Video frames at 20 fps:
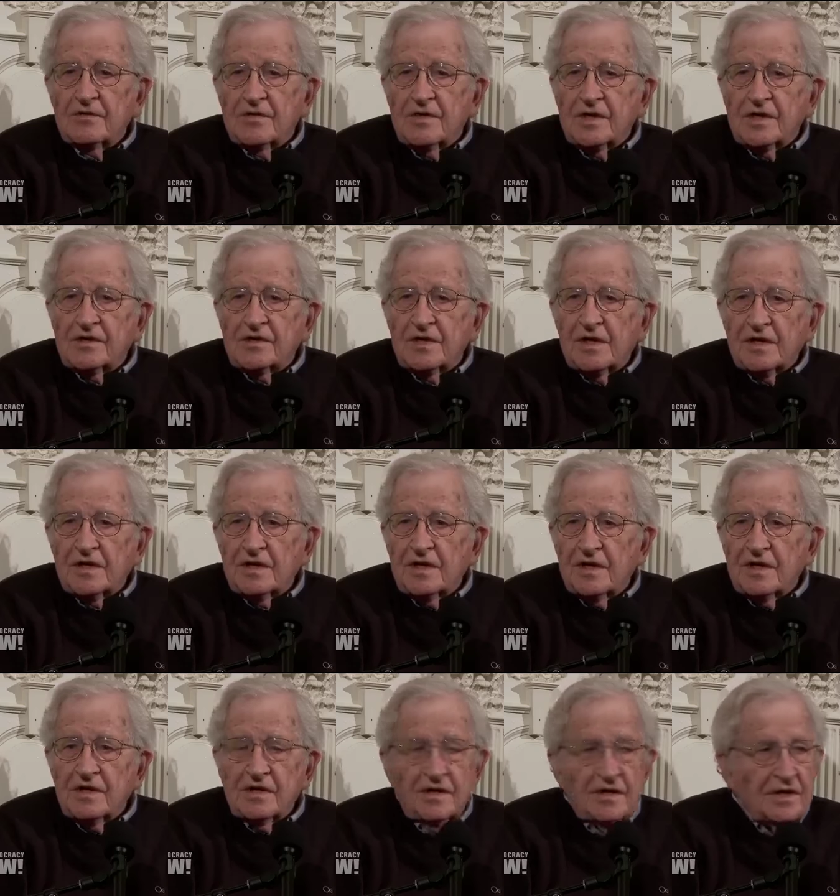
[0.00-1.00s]
things like
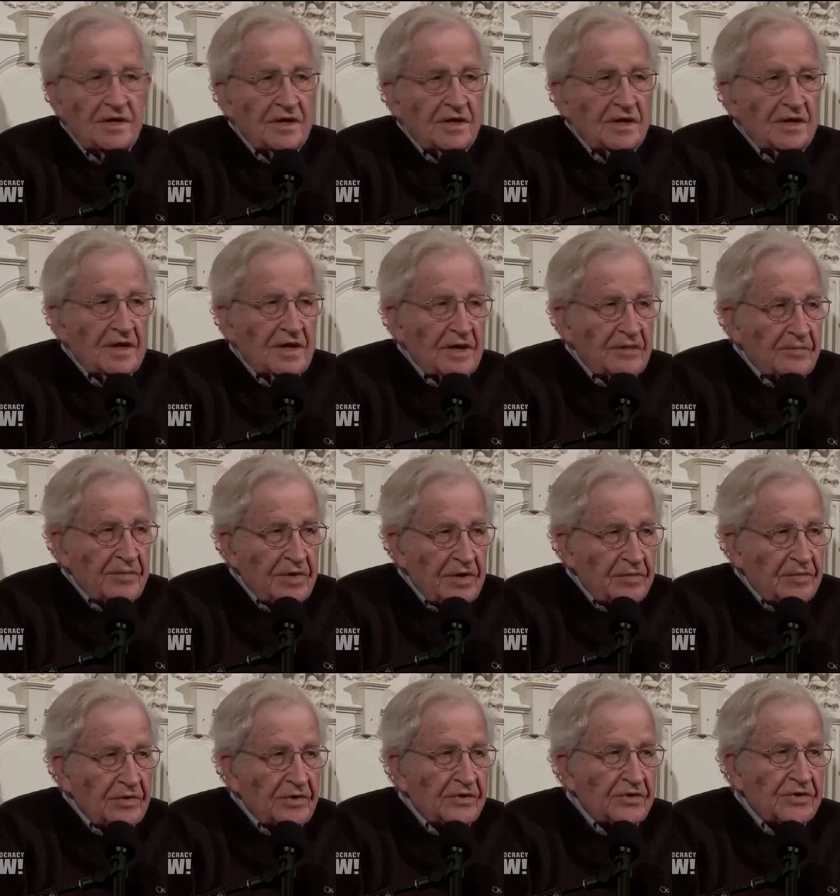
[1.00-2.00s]
that. And
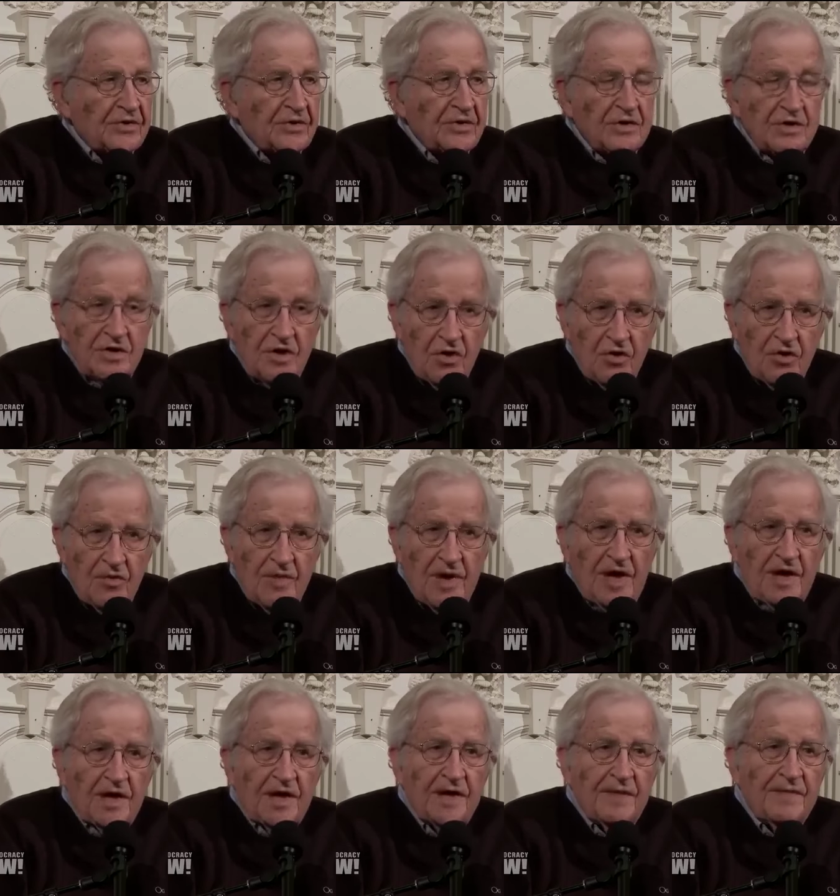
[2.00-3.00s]
people should know
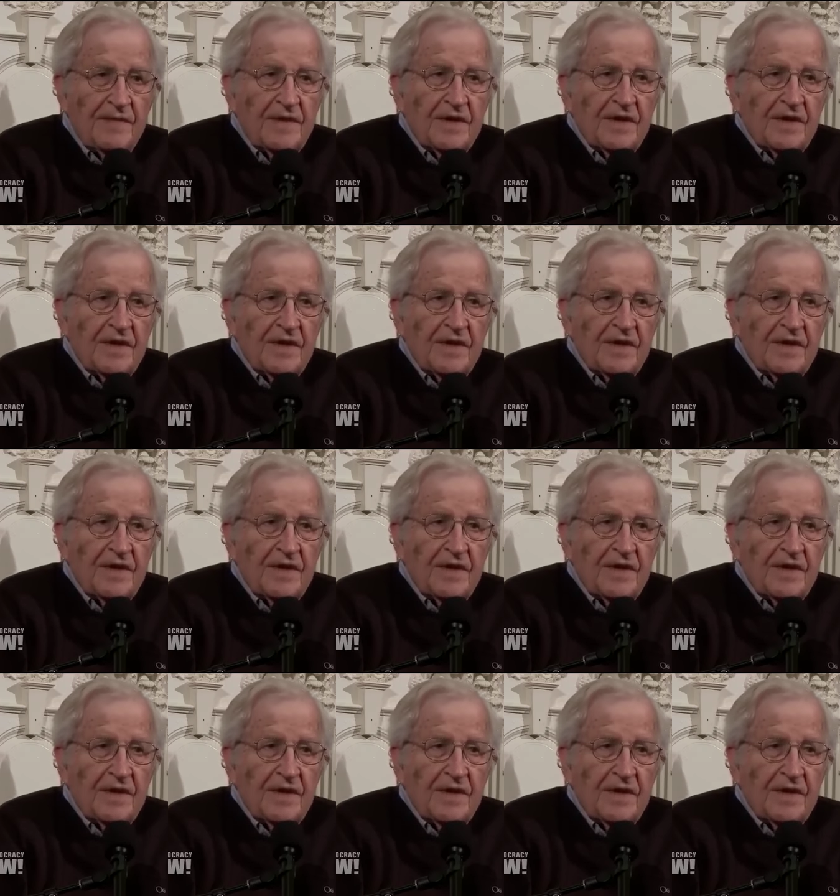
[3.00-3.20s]
about it.